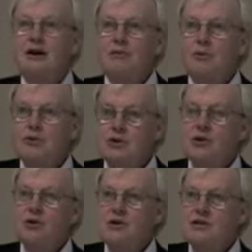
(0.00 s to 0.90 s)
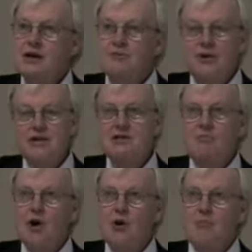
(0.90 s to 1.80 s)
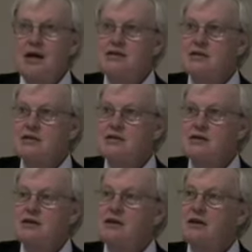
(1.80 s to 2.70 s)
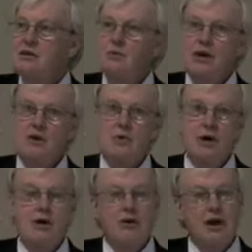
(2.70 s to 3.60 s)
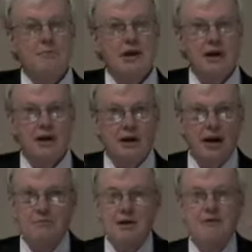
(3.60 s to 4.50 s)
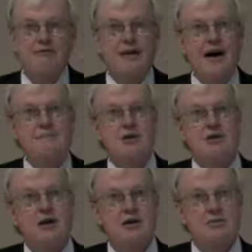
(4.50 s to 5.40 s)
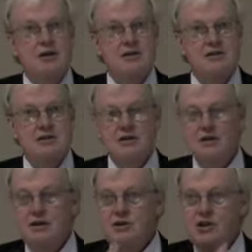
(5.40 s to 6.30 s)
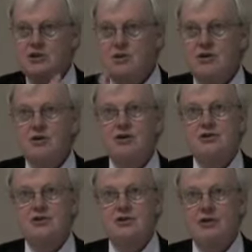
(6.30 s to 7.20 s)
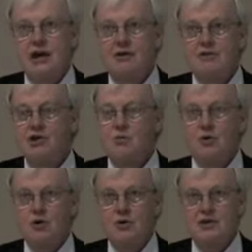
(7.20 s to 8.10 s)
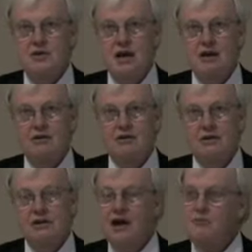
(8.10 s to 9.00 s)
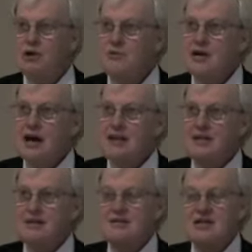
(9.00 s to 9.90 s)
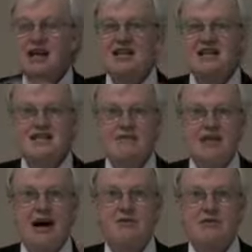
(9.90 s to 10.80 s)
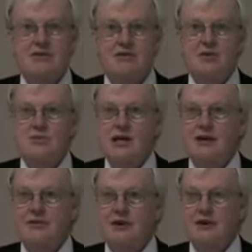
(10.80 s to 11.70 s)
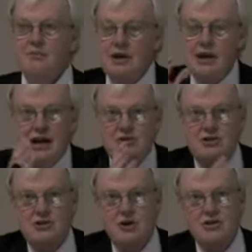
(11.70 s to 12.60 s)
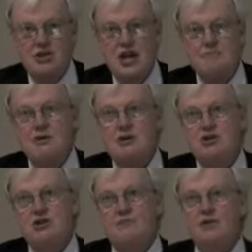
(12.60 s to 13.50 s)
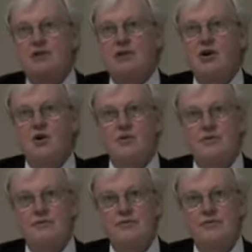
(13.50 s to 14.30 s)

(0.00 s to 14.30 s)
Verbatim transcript: What we'll do is on a very small basis, we will come in on maybe five minute increments, shut your air conditioner down, you won't know it's down, and when we got tens of thousands of those out there, we can actually start shaping and shifting the load.